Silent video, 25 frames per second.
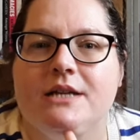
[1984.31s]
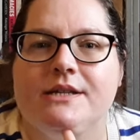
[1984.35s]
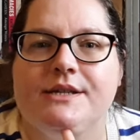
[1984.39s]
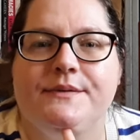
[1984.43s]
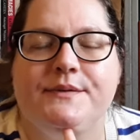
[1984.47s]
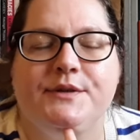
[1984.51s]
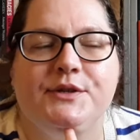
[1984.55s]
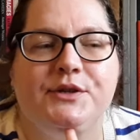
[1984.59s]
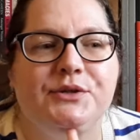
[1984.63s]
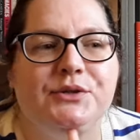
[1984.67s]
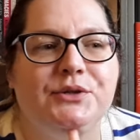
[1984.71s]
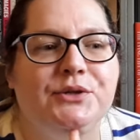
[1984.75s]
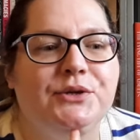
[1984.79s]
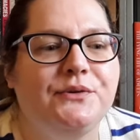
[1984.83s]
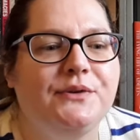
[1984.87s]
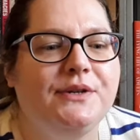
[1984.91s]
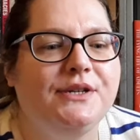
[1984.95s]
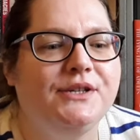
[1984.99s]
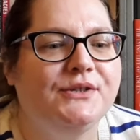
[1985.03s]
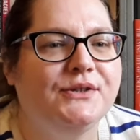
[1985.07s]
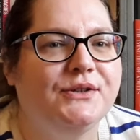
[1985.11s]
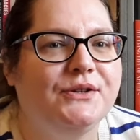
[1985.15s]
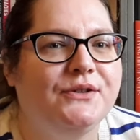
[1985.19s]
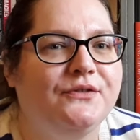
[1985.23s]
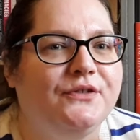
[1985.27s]
so the
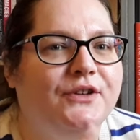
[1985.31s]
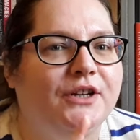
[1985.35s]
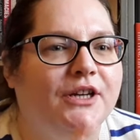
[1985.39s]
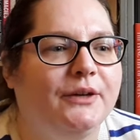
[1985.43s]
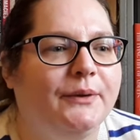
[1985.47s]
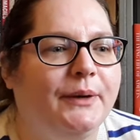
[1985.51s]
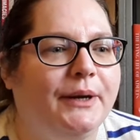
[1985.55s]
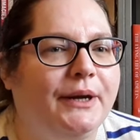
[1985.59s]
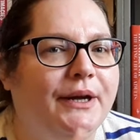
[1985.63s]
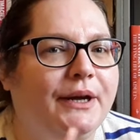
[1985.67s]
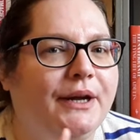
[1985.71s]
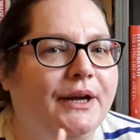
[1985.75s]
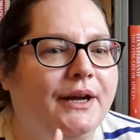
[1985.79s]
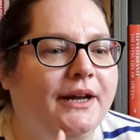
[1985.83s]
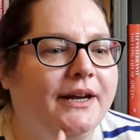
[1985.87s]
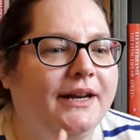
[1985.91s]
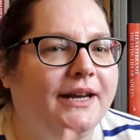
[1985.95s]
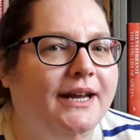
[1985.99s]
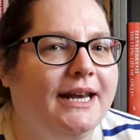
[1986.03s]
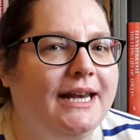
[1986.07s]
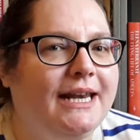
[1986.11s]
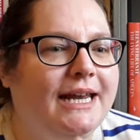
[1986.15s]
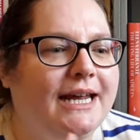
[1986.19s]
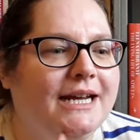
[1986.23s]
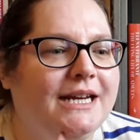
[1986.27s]
stories sort of follow her and
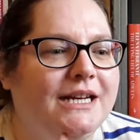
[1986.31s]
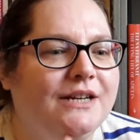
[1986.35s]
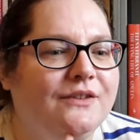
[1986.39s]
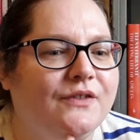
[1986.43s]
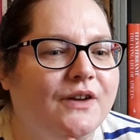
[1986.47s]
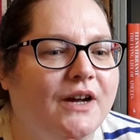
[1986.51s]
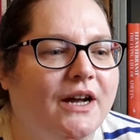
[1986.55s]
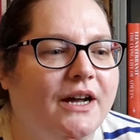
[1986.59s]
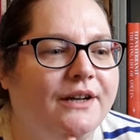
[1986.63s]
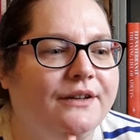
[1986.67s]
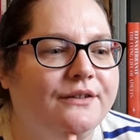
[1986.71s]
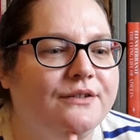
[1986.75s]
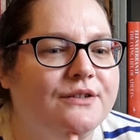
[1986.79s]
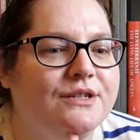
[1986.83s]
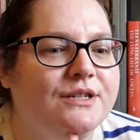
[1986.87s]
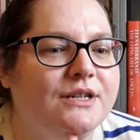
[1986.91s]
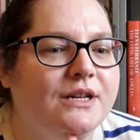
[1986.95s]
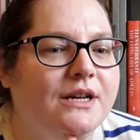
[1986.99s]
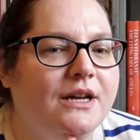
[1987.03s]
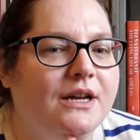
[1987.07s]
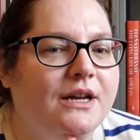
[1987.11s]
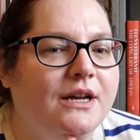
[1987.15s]
her life and